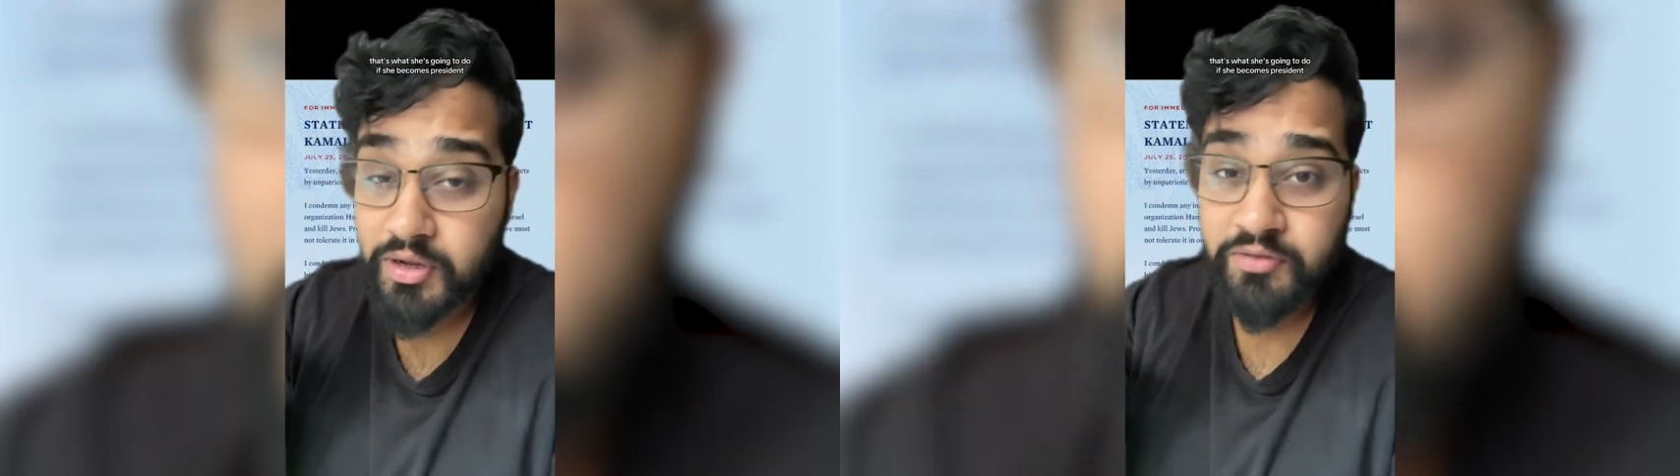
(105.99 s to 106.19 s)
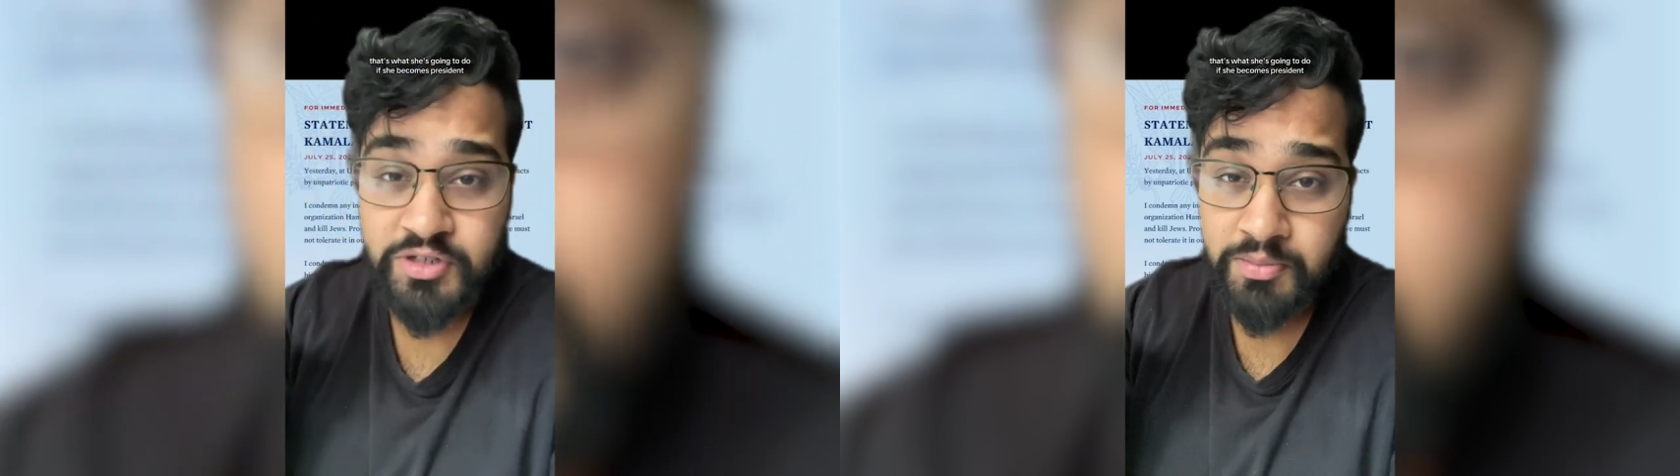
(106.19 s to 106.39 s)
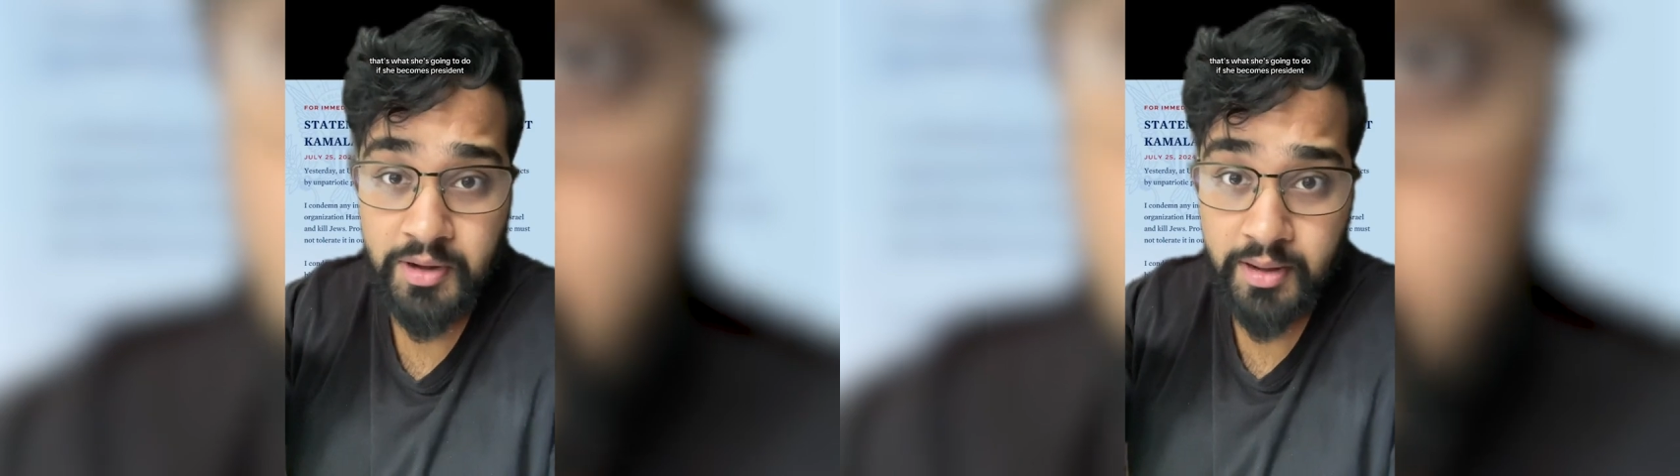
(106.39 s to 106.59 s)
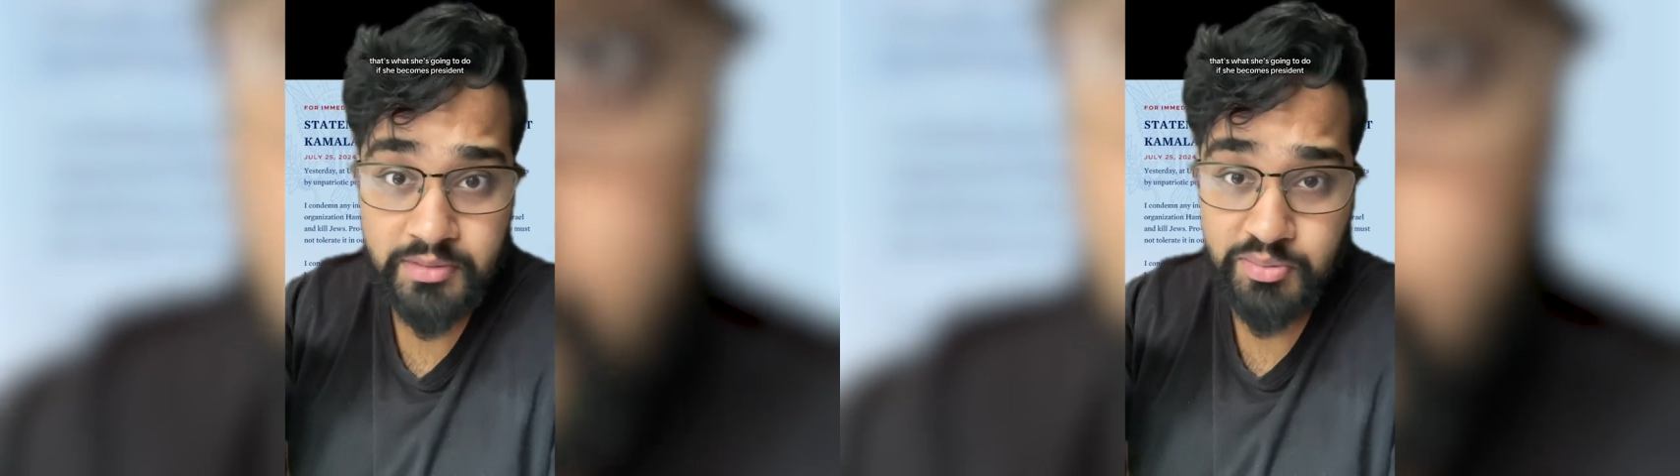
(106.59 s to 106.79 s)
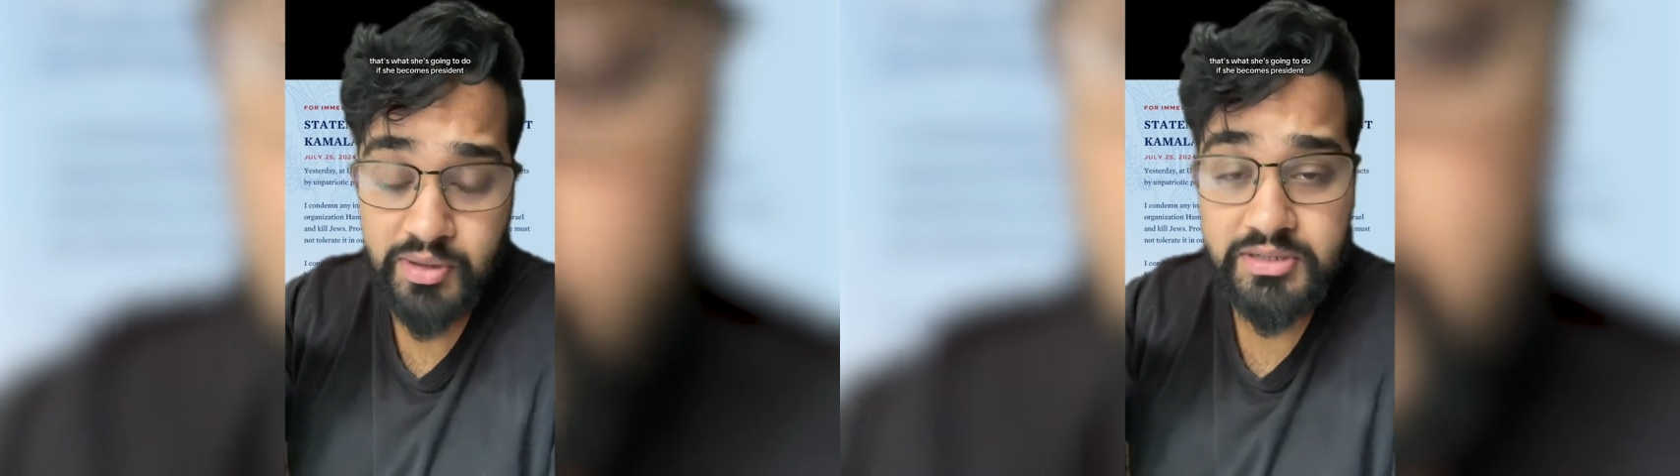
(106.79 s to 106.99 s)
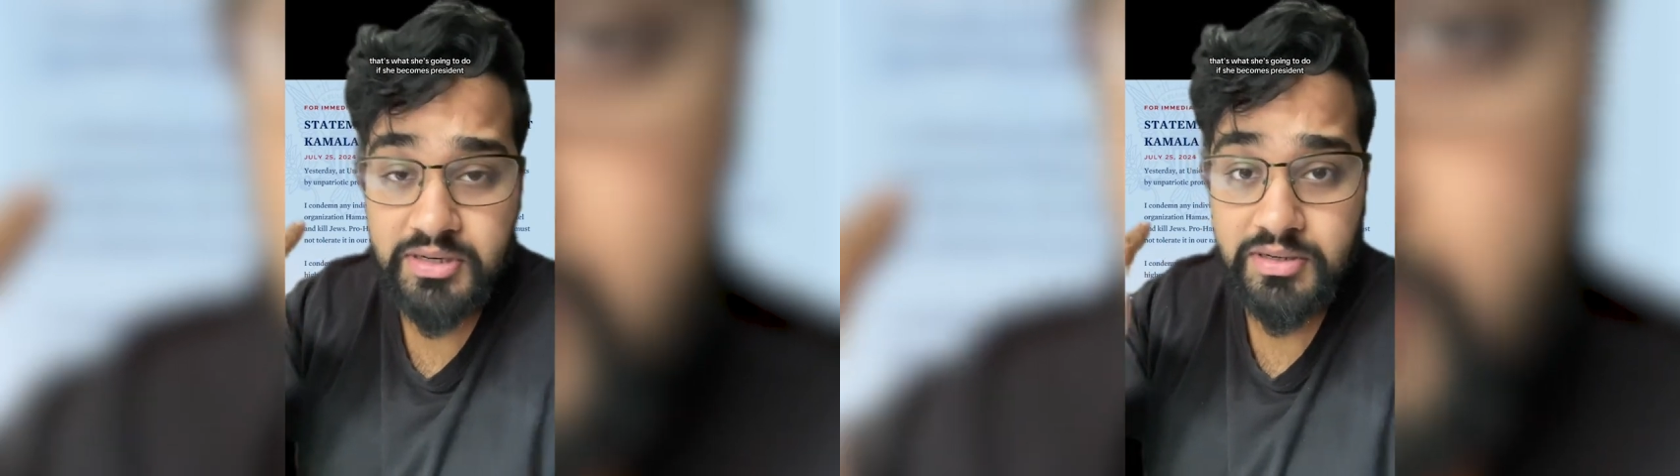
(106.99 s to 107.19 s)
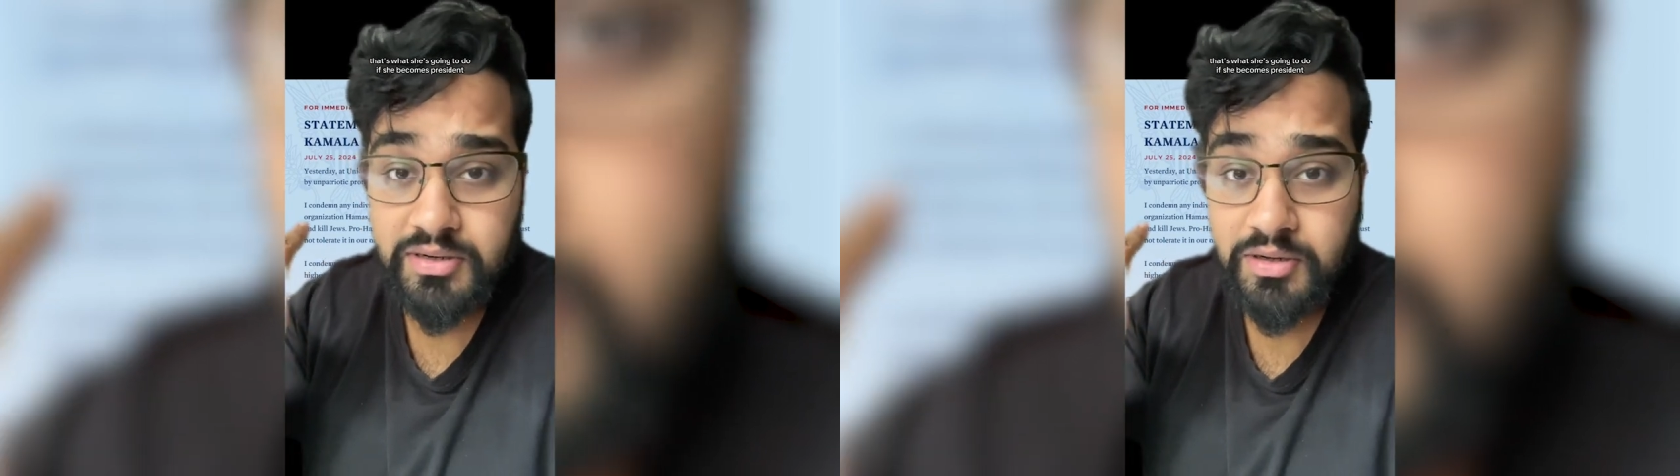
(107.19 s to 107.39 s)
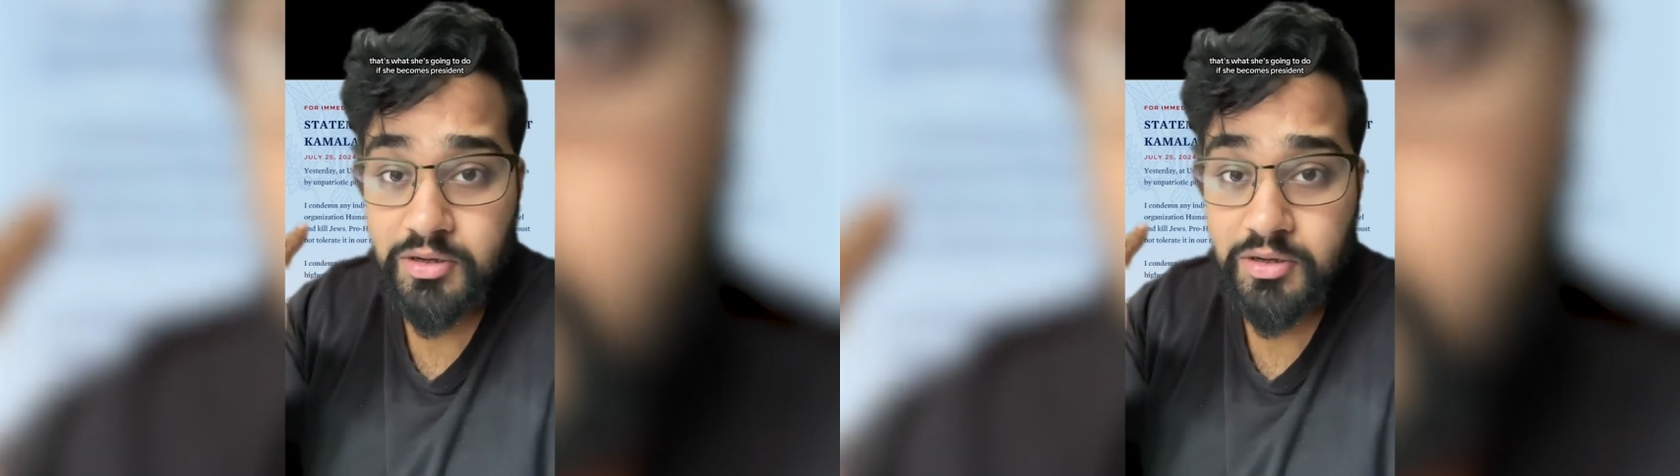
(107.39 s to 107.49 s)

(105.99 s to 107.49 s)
if she becomes president.